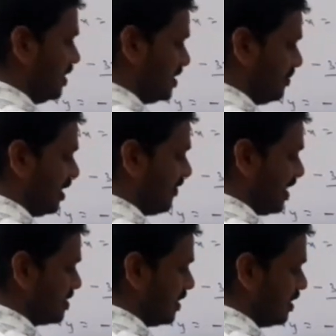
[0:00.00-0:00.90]
the similar
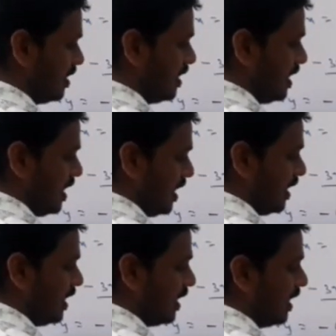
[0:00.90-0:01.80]
fashion.
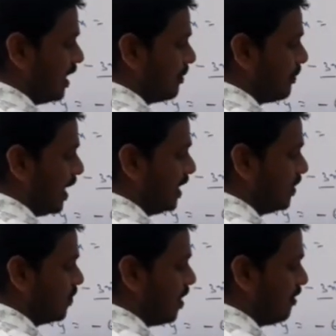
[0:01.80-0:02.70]
Integrating pi
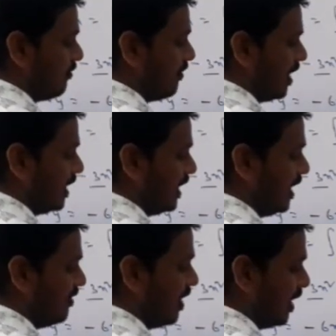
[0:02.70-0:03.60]
2 of y
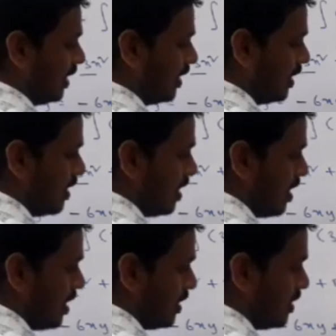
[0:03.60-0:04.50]
dy
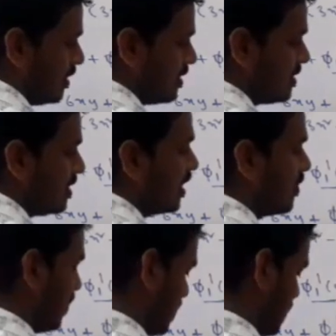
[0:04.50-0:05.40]
is equals